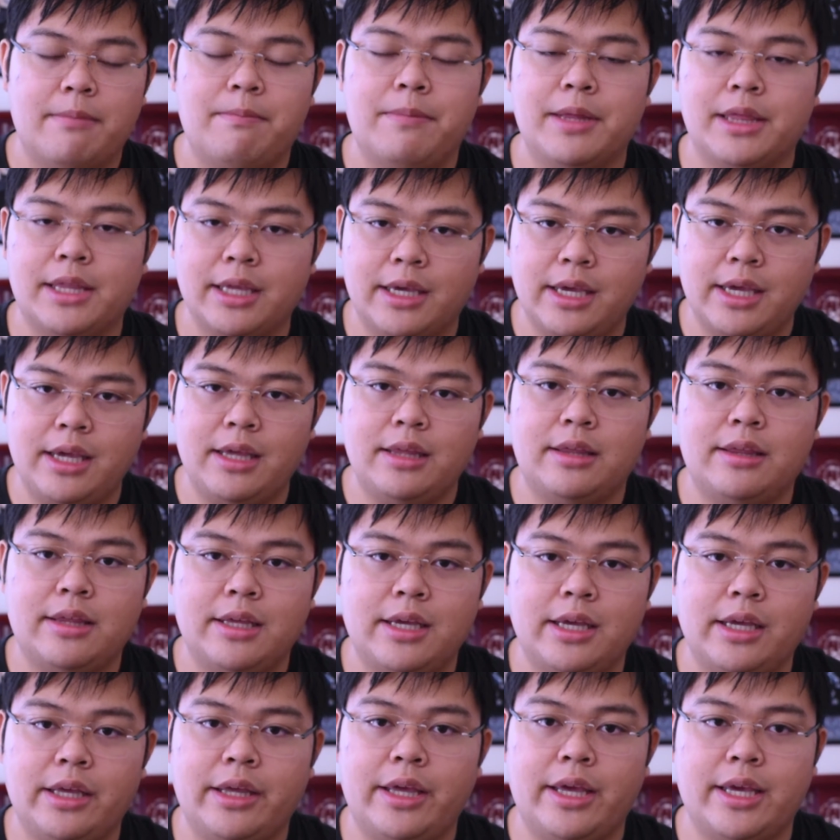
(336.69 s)
But the key
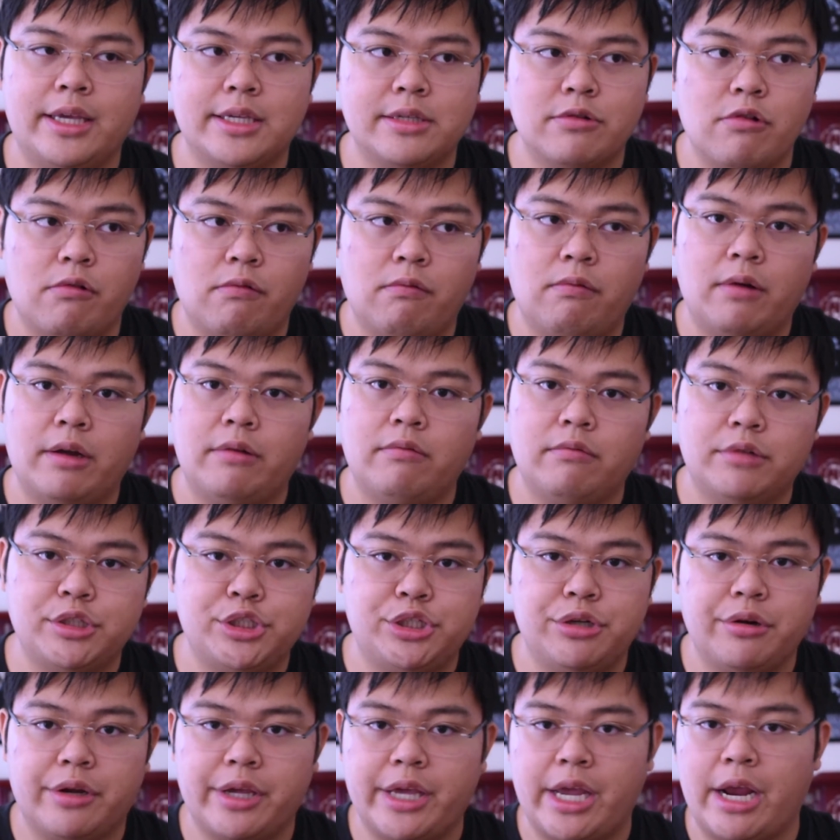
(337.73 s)
thing is, what
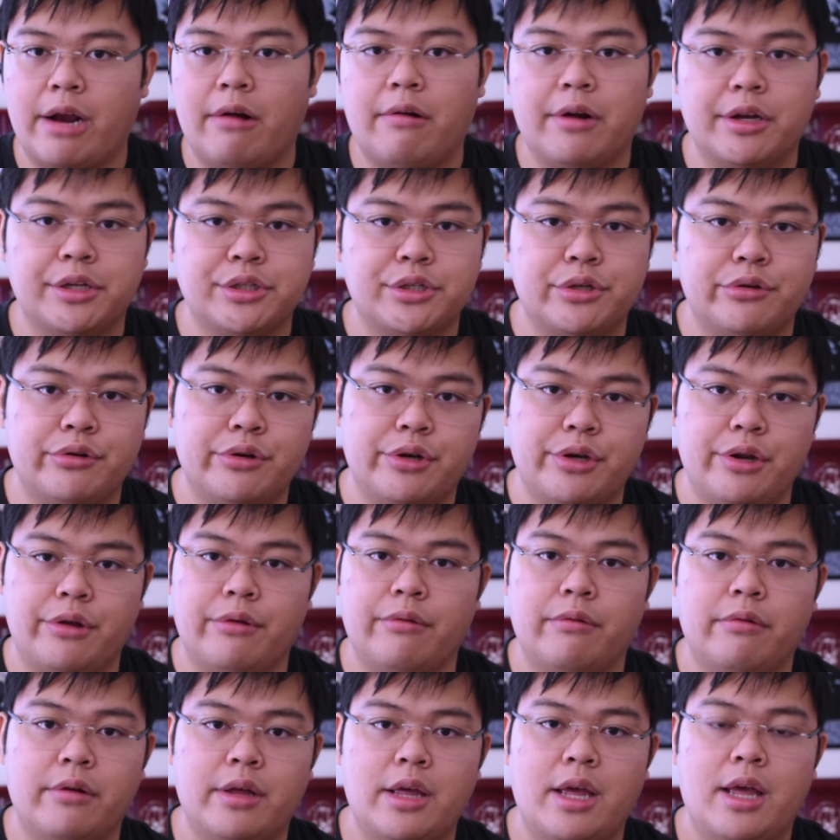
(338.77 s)
would your character
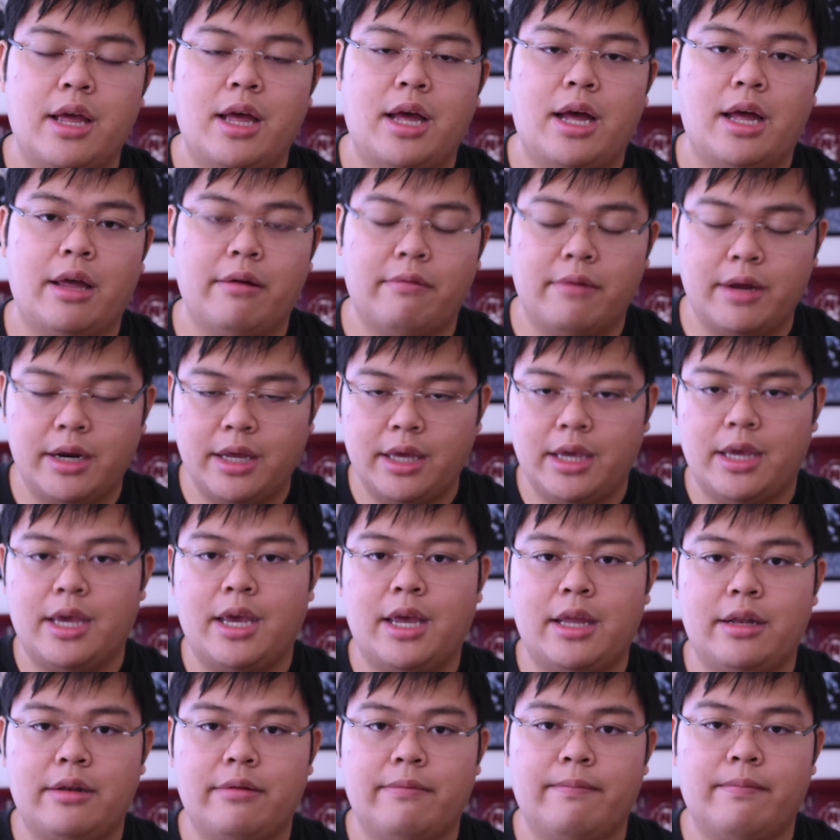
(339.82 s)
do? I want to
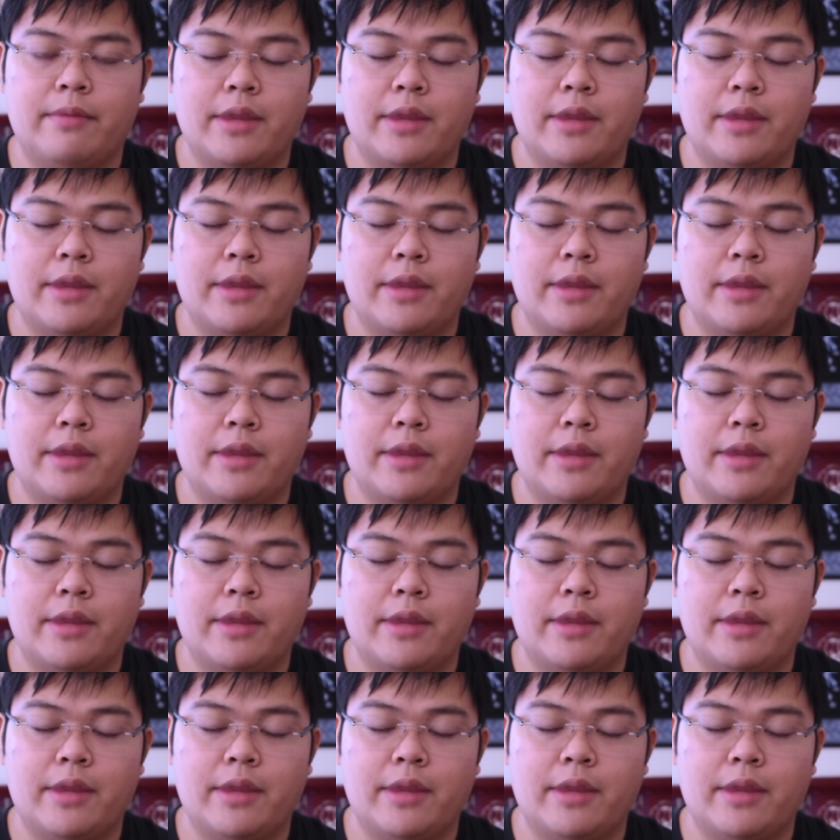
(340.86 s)
get